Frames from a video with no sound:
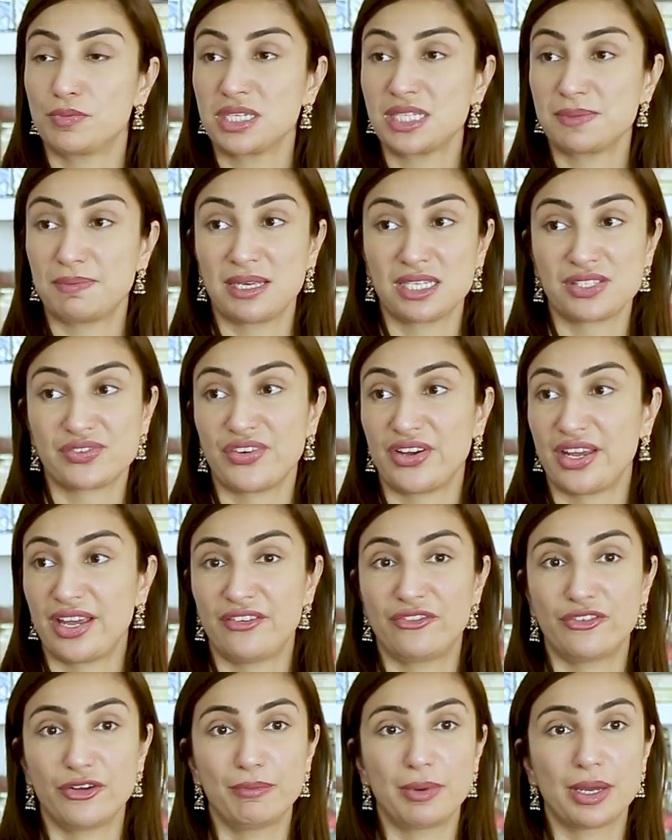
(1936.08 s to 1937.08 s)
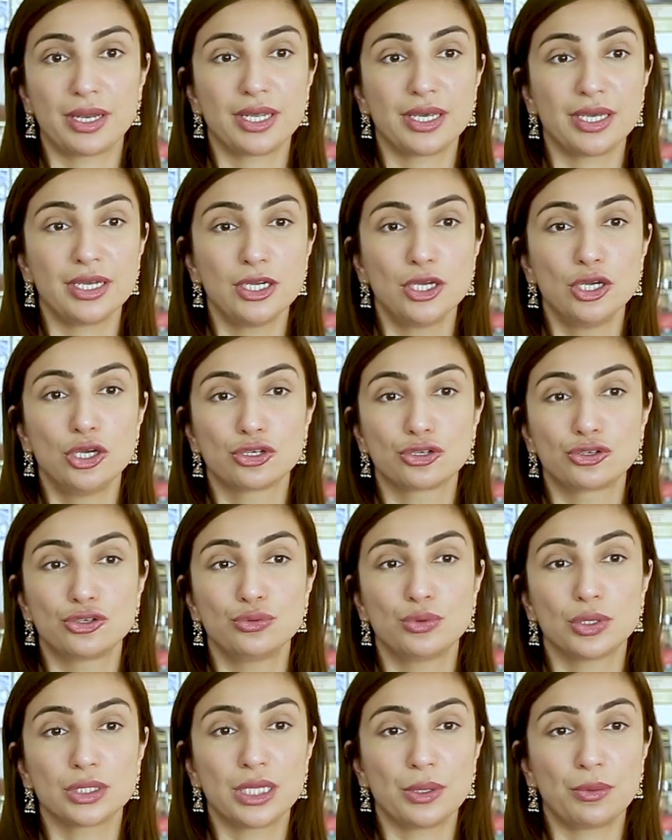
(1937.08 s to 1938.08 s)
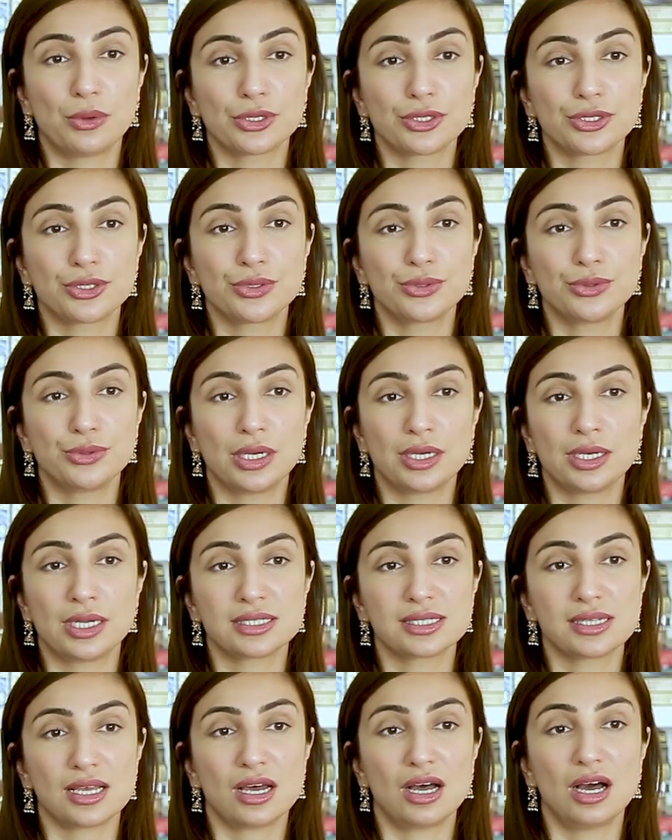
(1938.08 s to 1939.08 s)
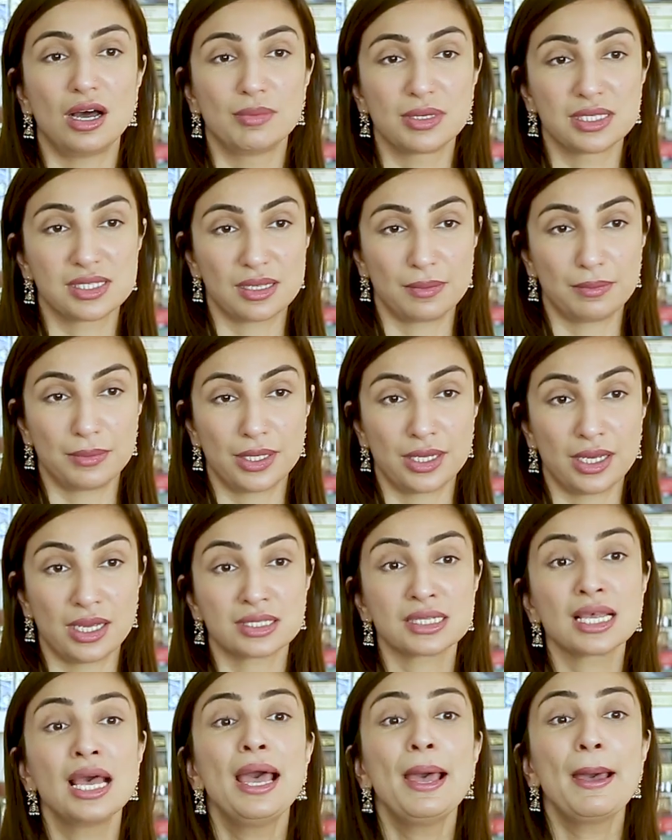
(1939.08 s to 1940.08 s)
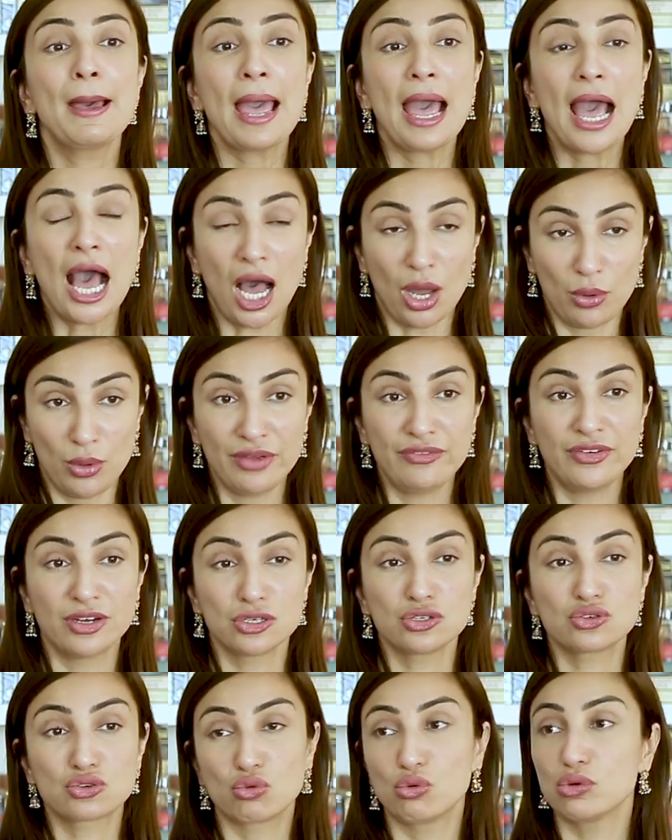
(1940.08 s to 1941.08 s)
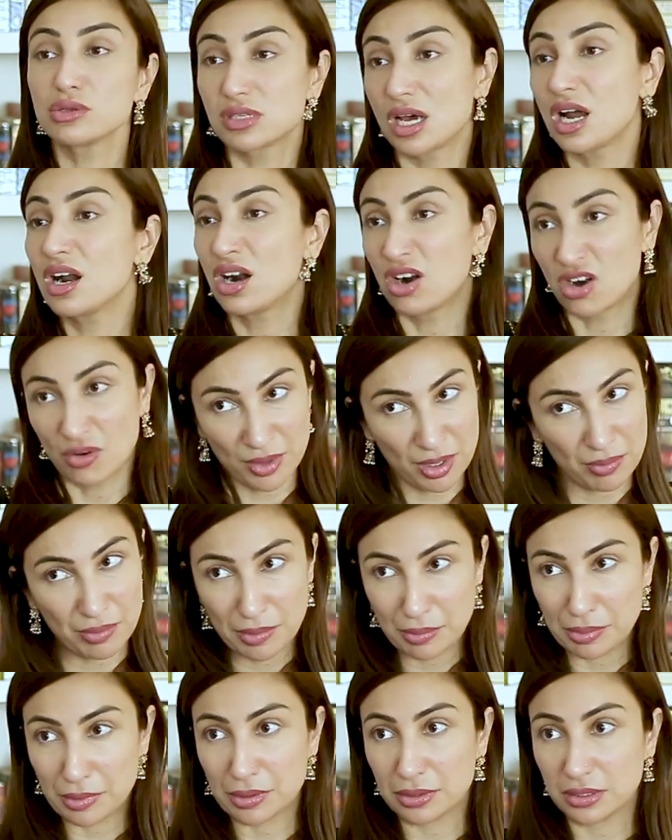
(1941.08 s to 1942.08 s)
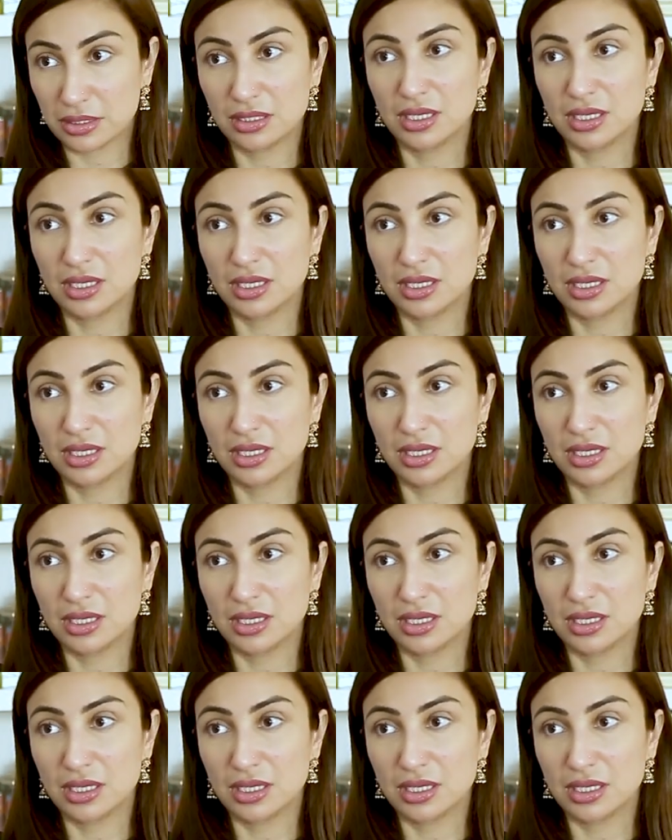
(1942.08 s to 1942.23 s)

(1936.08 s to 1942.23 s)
be space for everybody to do what they want to do unless they're harming somebody else. However, trolls are harming people.